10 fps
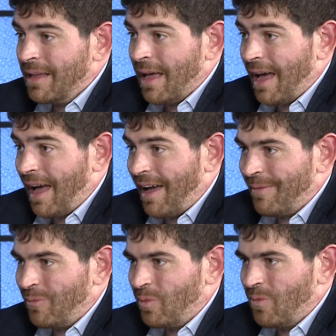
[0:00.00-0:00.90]

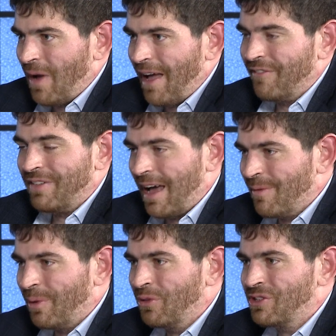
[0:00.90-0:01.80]
have now
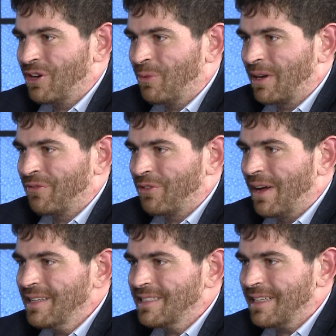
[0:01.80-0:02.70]
both started working for
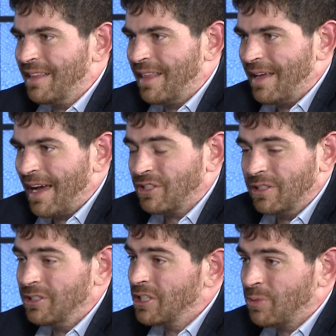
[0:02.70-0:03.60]
us, and they
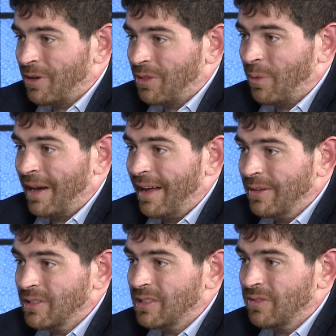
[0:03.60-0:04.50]
actually just were at the White
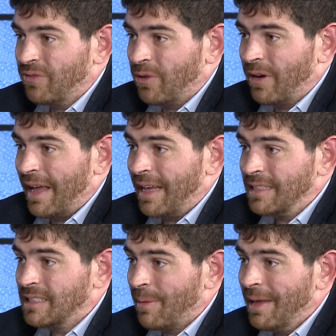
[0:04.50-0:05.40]
House for a
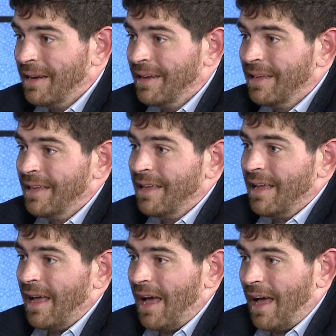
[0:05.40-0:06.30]
summit,
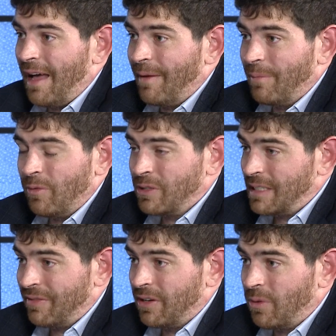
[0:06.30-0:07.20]

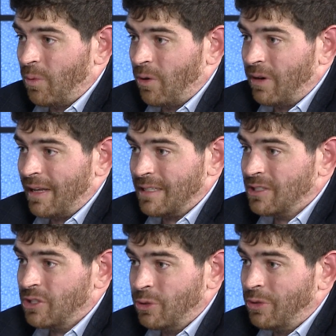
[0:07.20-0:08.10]
receiving an award as
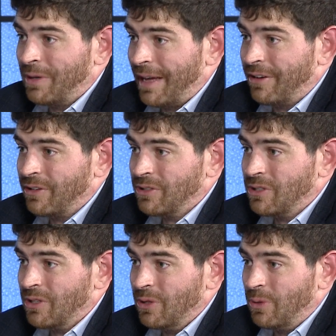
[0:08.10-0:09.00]
two
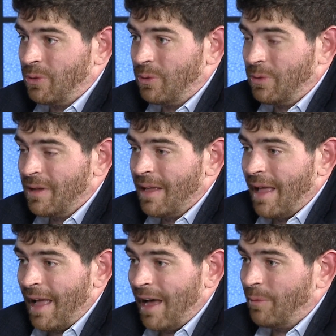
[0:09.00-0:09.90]
uniters who
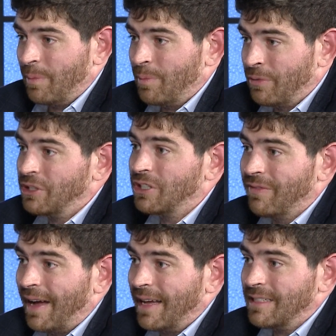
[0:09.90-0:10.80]
help bridge
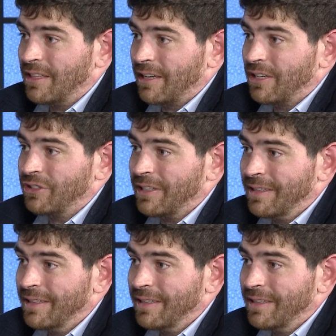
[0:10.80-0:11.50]
divides in the country.